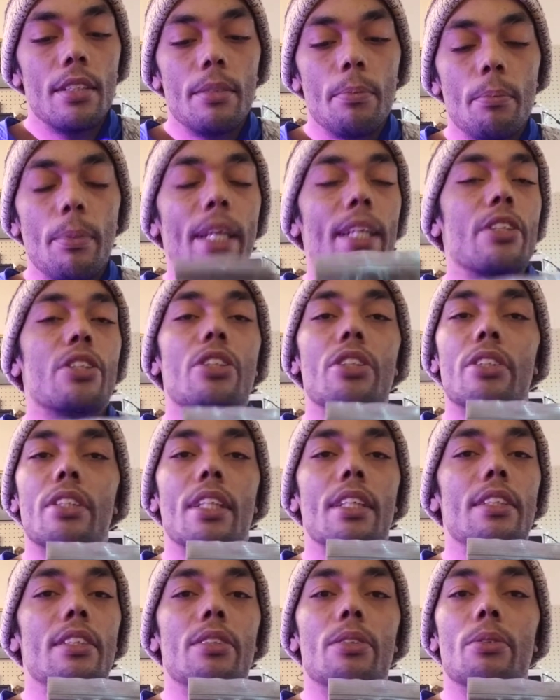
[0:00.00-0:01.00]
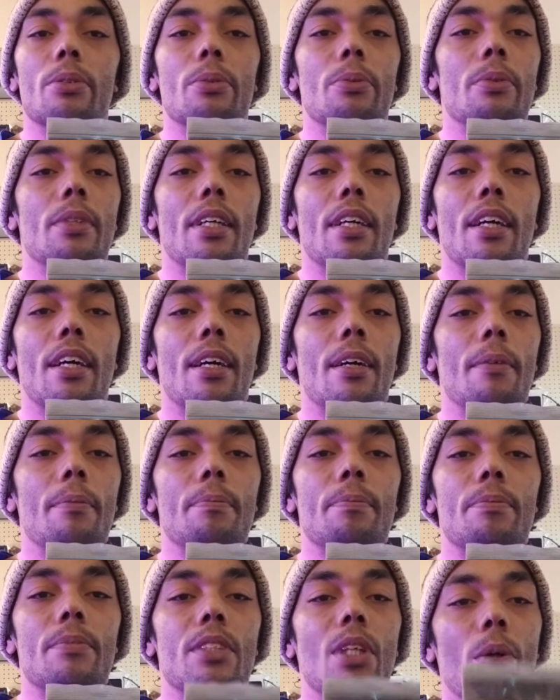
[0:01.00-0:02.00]
Make sure that you
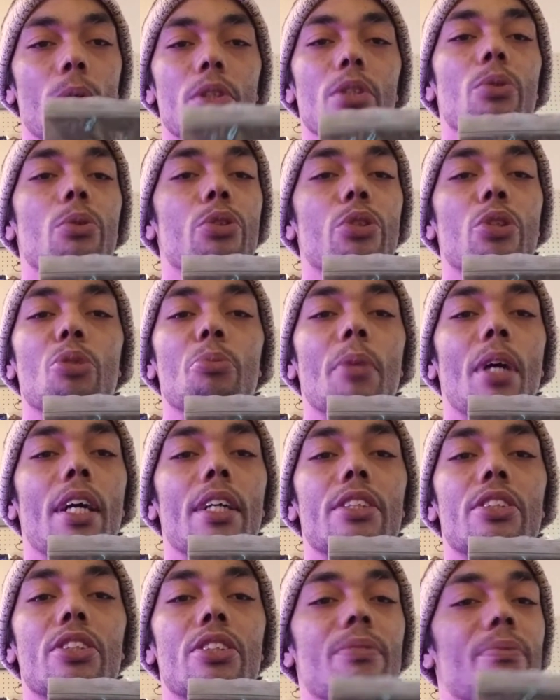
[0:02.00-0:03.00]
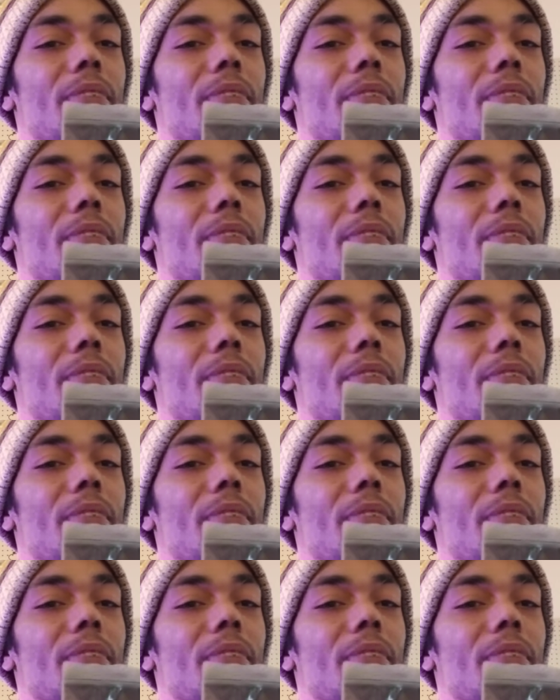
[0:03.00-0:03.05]
don't use too much.